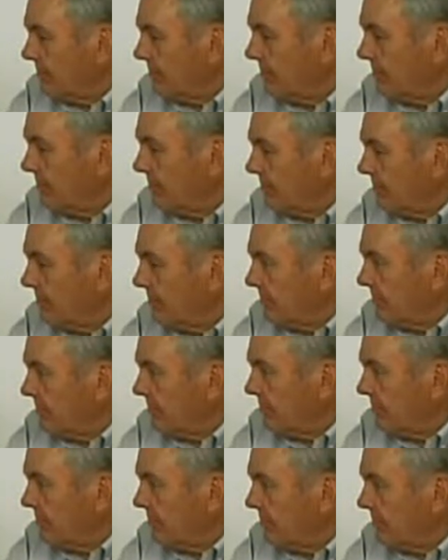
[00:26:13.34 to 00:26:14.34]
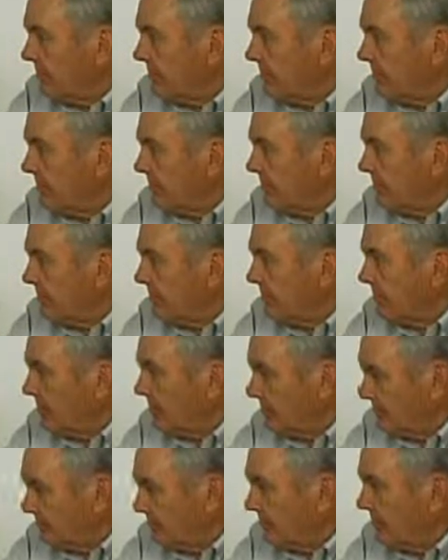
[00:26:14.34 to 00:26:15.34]

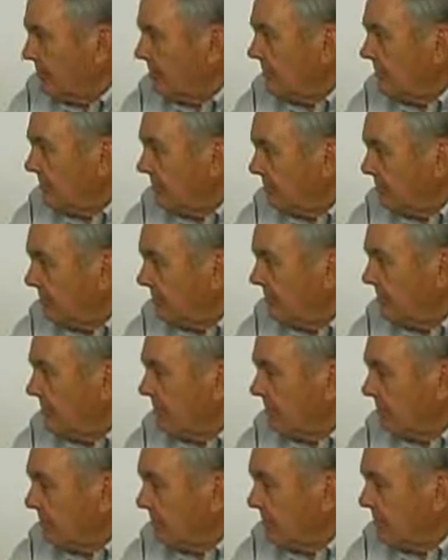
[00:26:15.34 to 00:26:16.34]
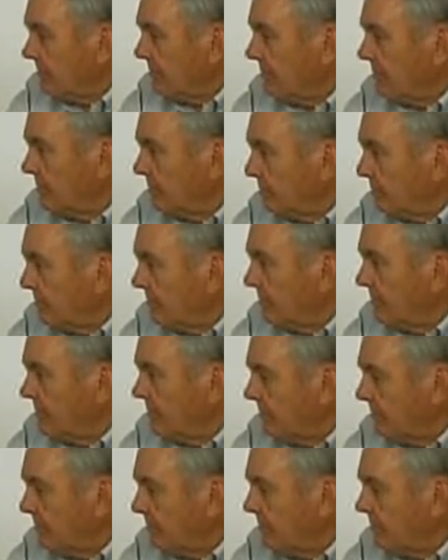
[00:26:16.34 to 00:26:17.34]

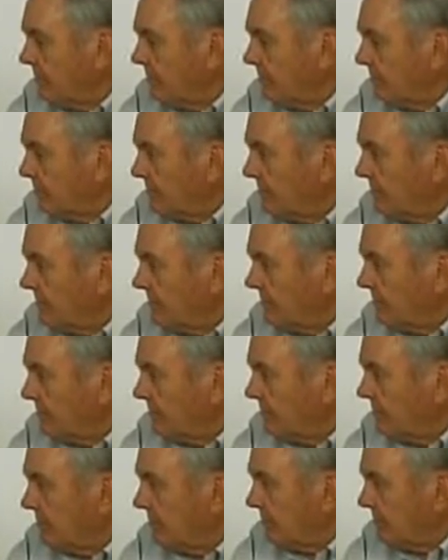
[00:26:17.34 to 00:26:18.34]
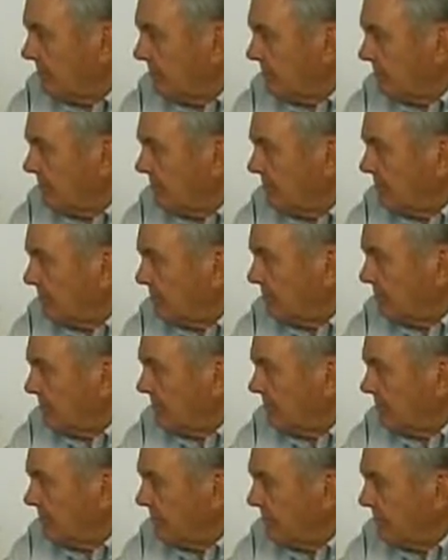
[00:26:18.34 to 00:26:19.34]

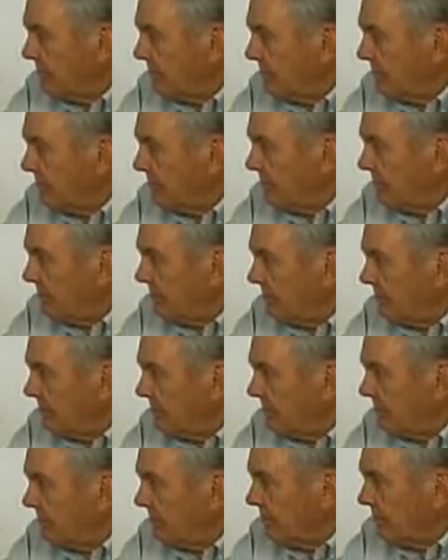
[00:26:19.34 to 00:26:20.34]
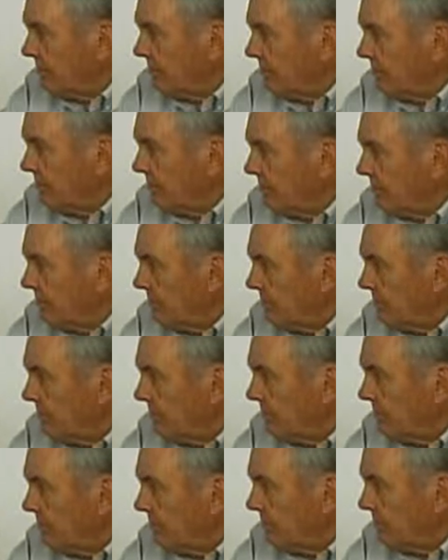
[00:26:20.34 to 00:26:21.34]
This person isn't speaking.